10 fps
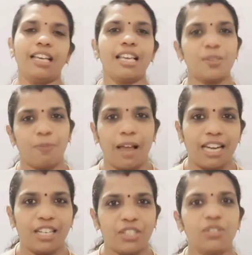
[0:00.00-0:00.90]
is
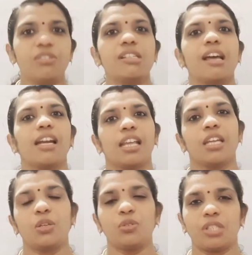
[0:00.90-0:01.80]
planning to start a
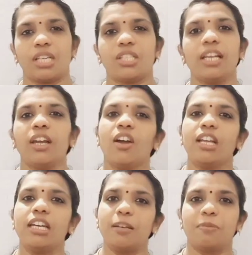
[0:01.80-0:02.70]
new session
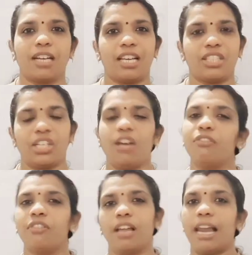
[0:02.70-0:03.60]
on interpretation
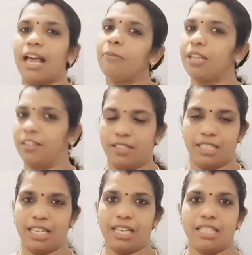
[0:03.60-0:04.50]
of lab
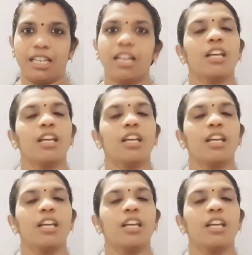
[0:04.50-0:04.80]
investigation.